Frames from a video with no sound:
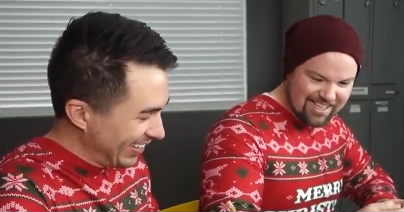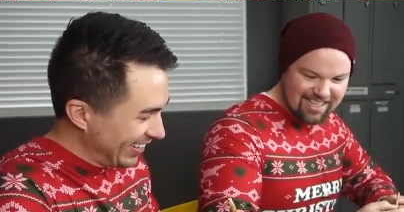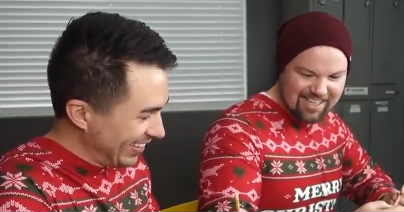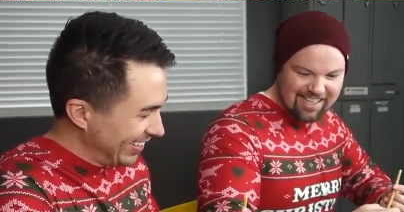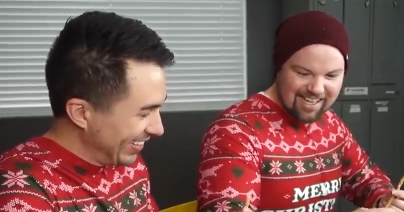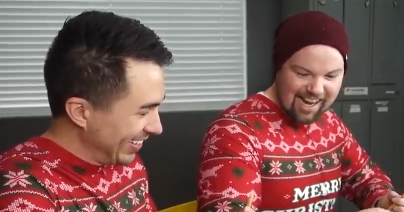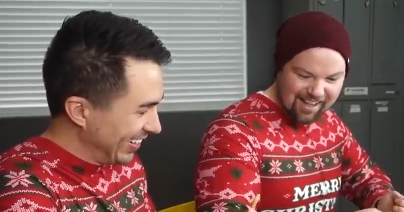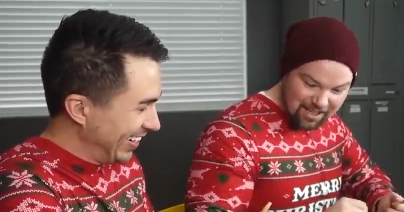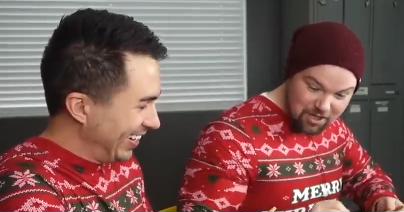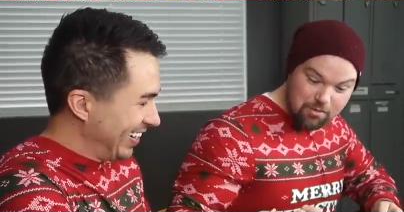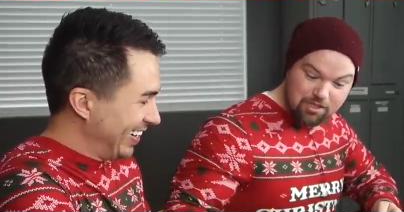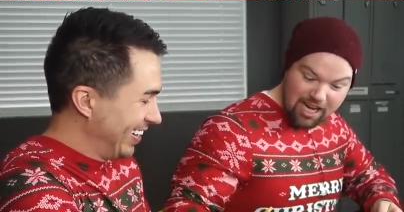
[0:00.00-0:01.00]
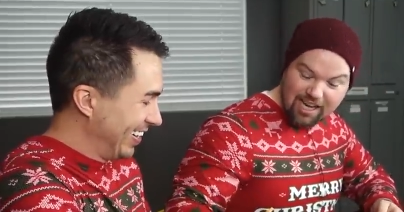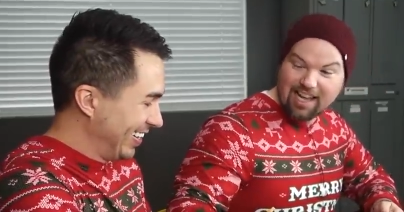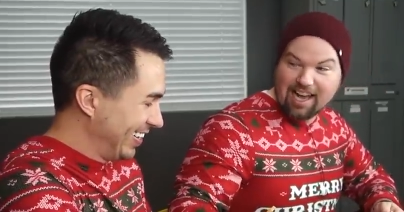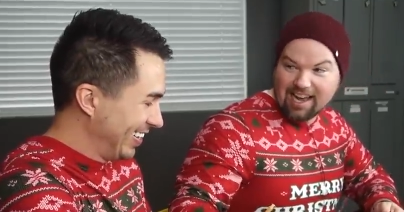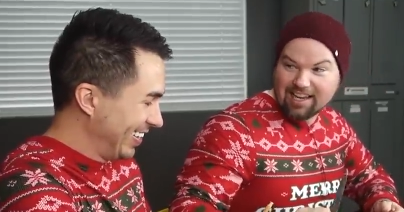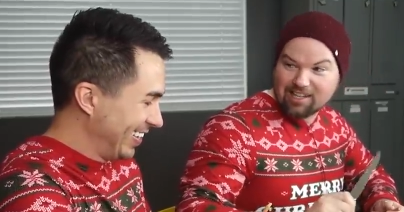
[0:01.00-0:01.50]
Speaker 1: and then you take a
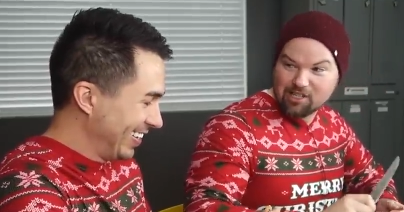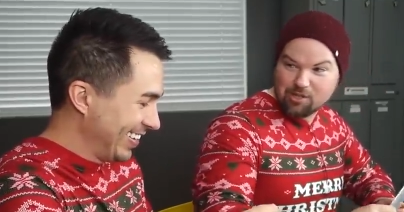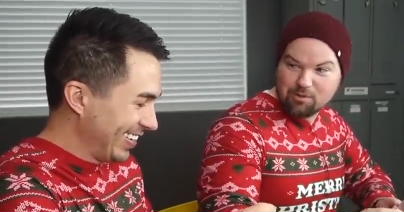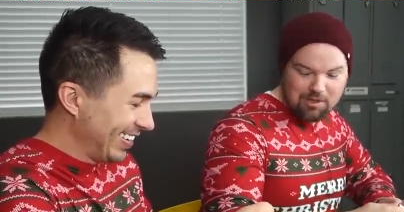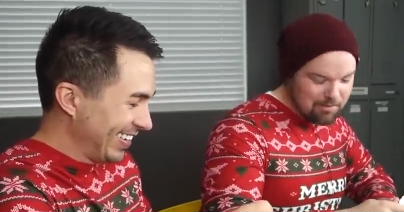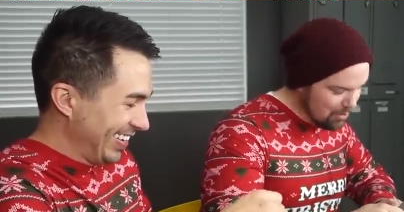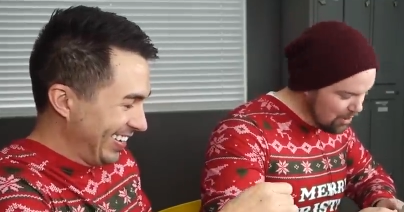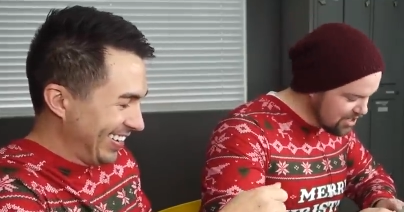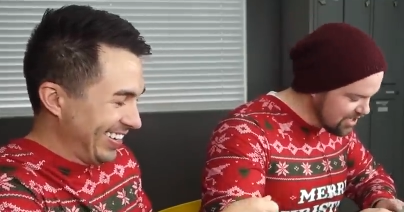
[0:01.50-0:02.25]
hike because you were in Boy